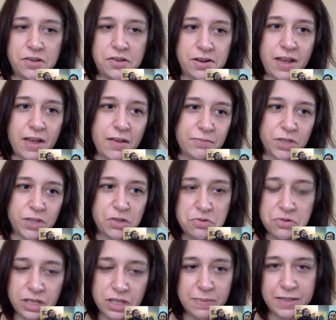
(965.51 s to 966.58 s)
so you're gonna
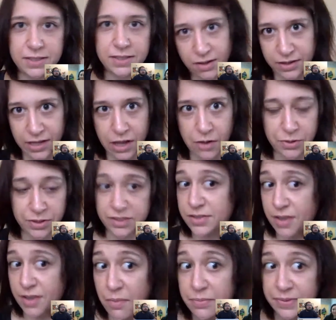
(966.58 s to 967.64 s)
usually be starting out with
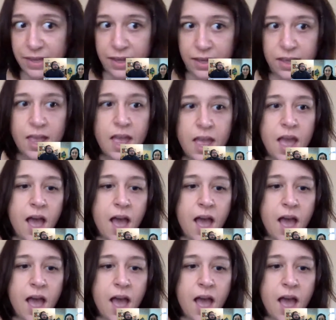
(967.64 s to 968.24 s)
something.